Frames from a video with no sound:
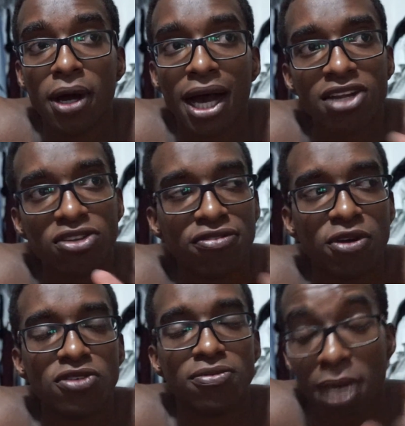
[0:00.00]
I guess the
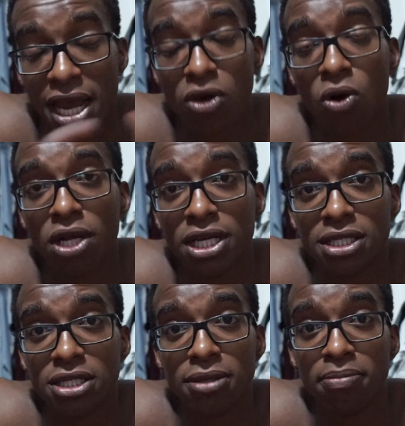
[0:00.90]
first main goal is
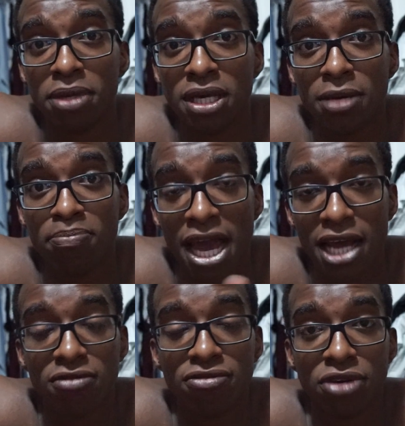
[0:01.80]
to be
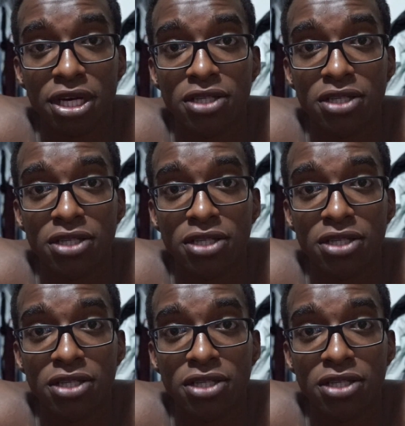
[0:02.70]
pain-free.